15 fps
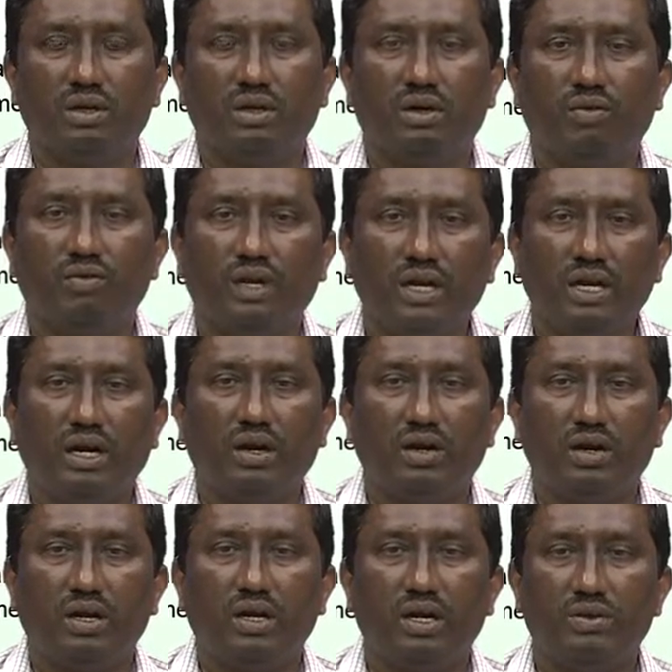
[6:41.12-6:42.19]
of any
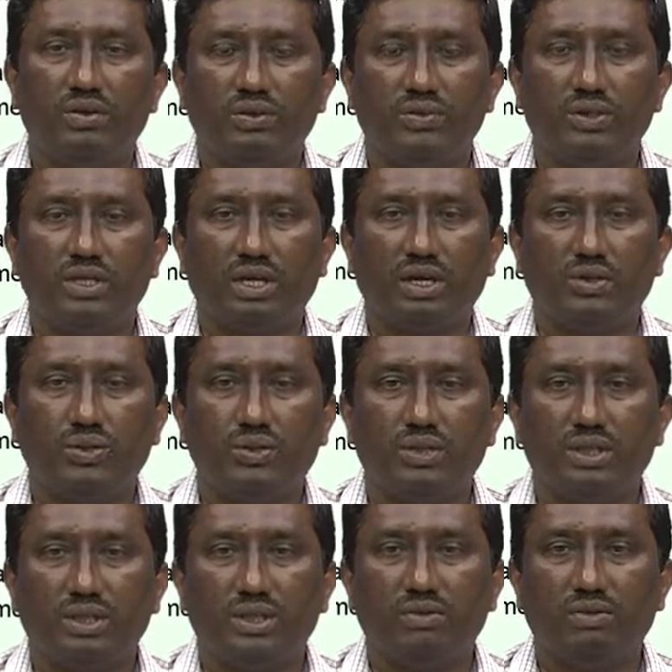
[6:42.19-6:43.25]
alternatives which are
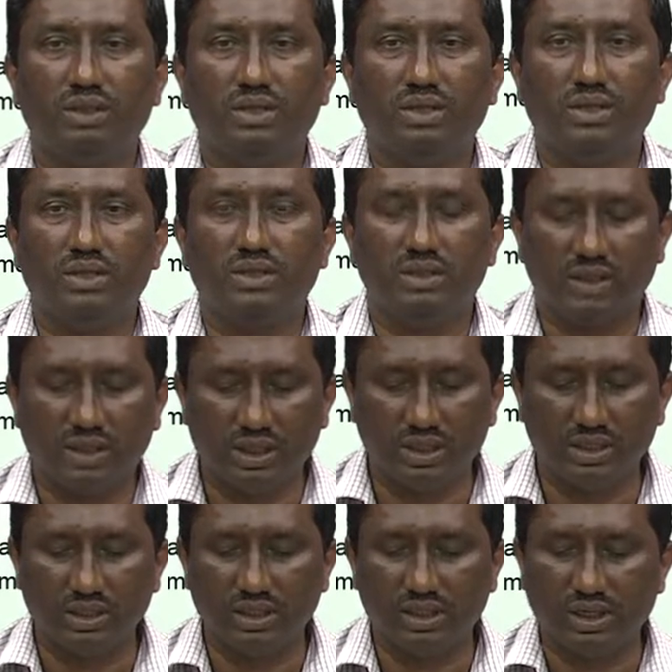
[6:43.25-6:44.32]
associated with the
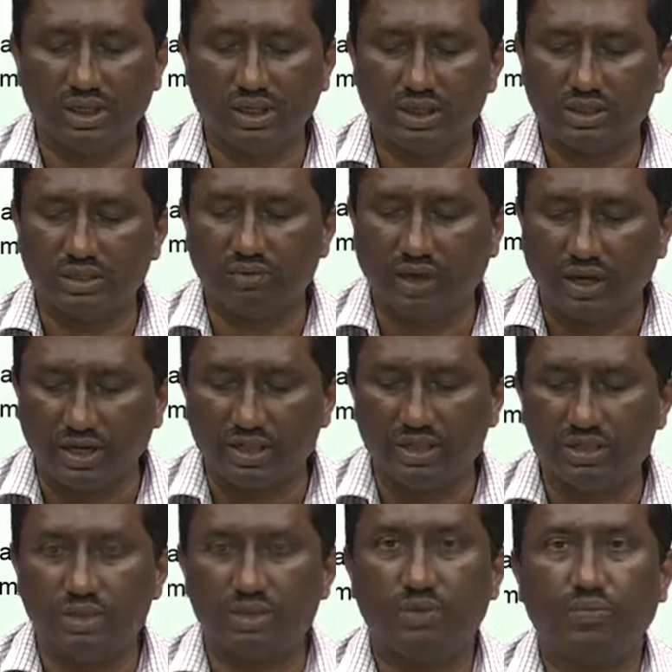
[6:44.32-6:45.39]
generation in case of
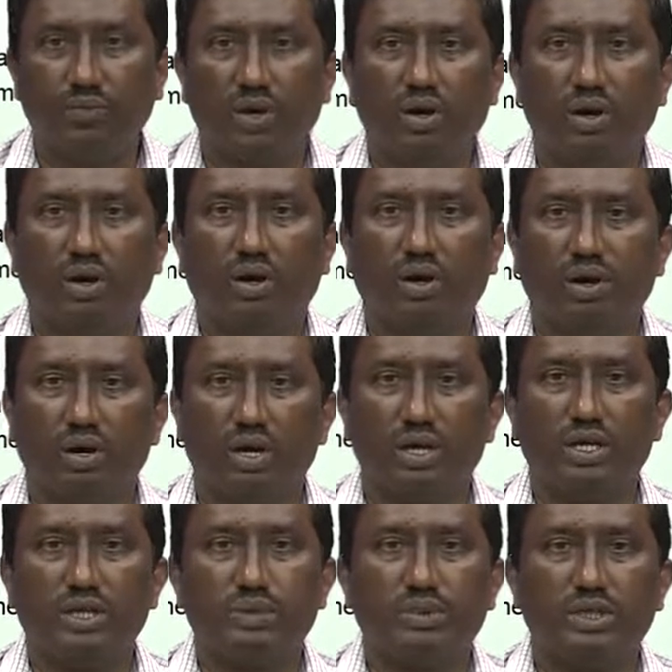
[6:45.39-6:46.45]
additions or
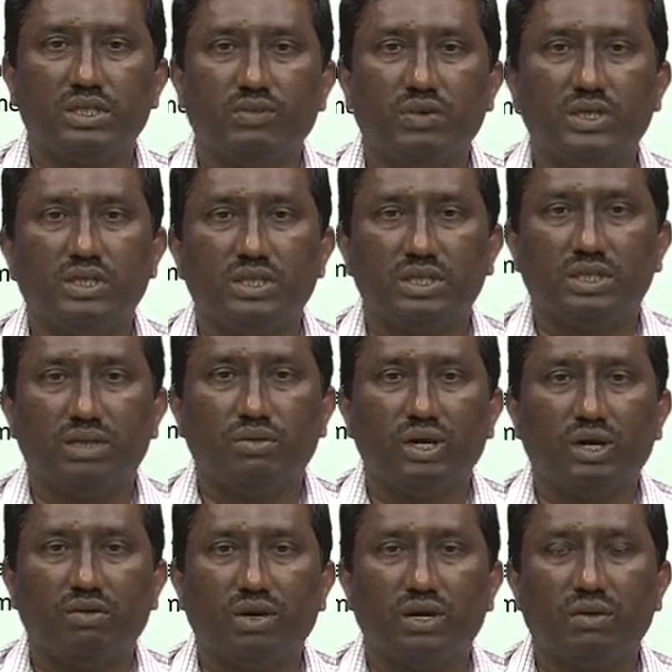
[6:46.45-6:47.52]
a specific system
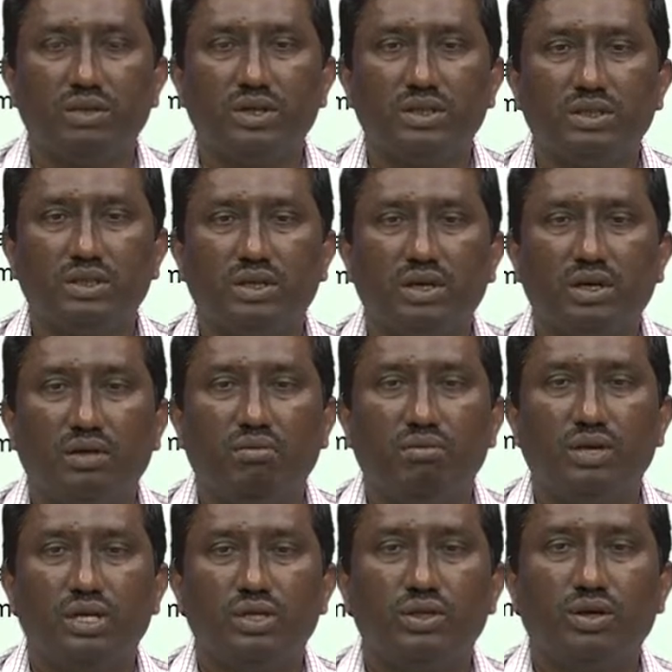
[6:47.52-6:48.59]
requirements
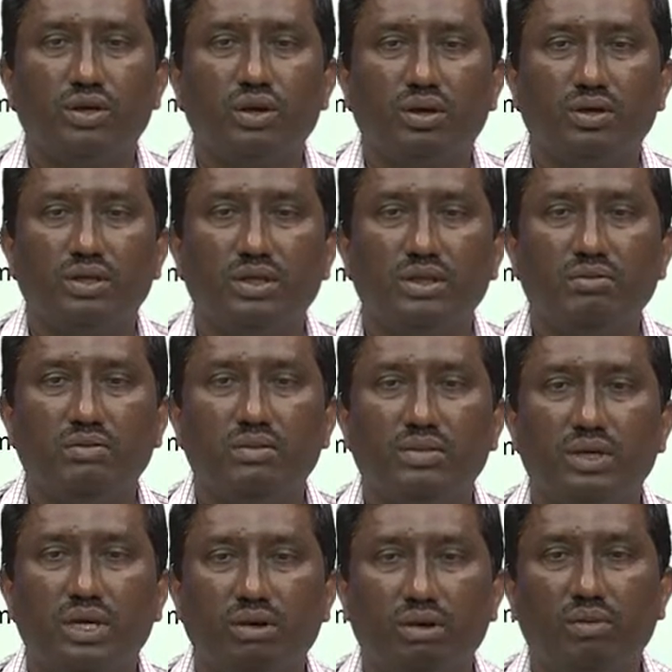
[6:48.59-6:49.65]
based on long term
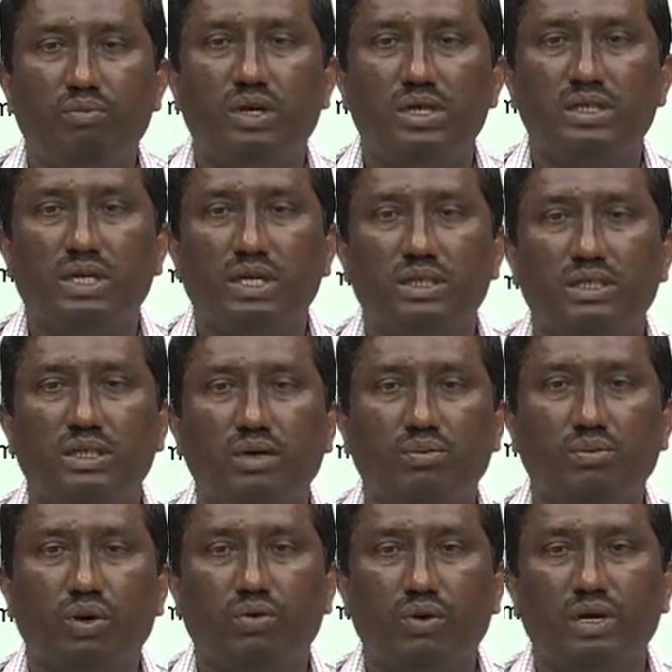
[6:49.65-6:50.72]
development strategy
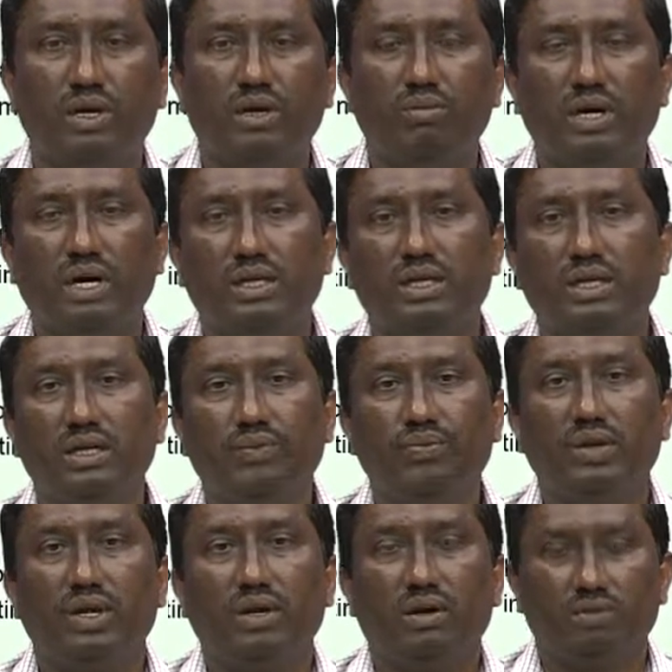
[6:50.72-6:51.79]
provided by the
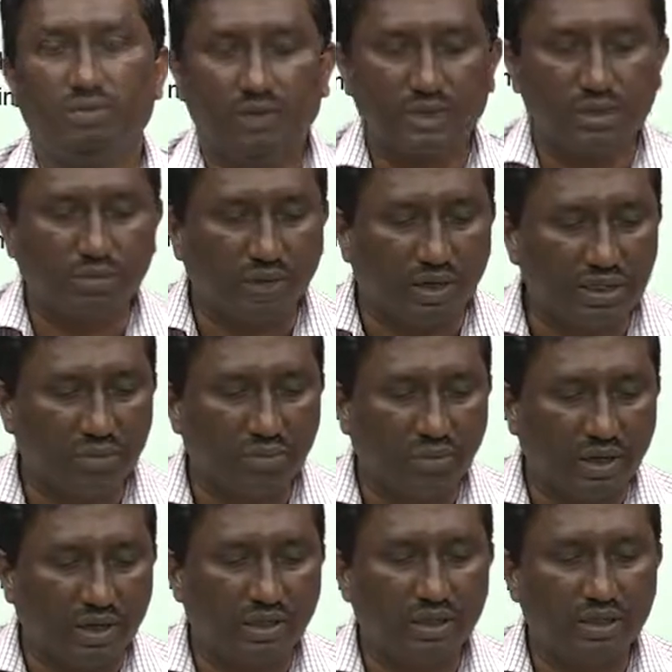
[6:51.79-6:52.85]
first master
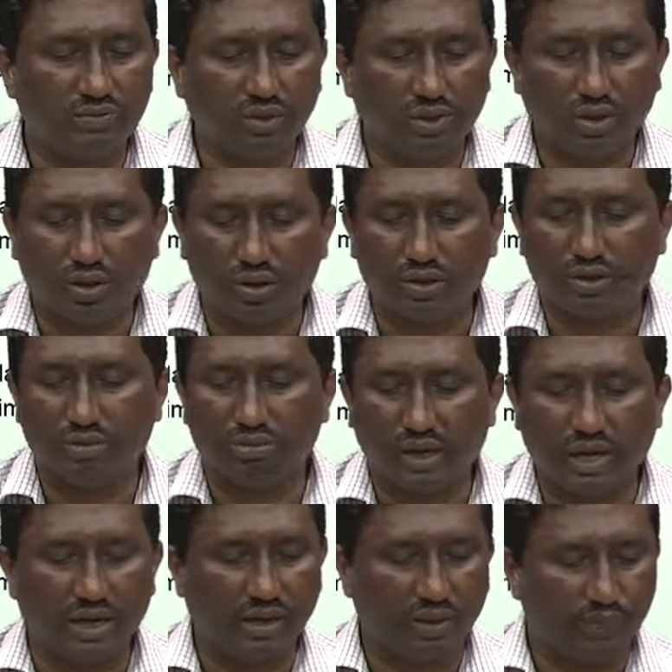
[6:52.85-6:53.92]
plan, that is for the long term
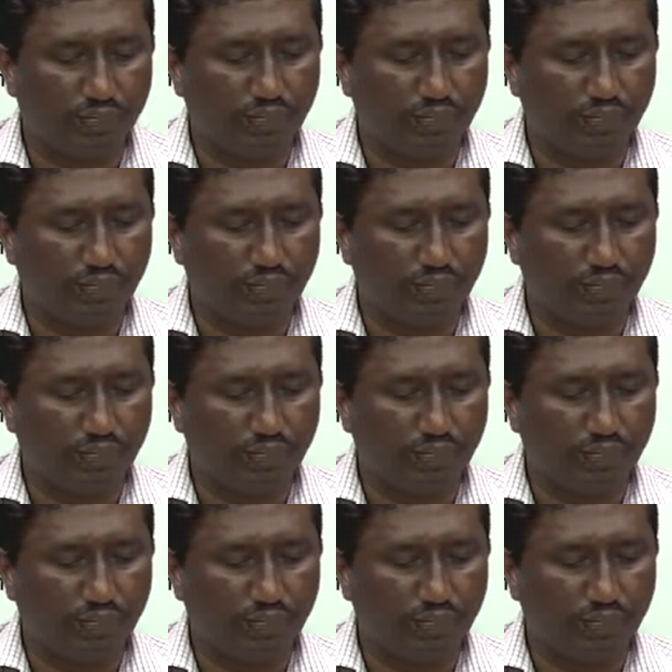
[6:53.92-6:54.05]
planning.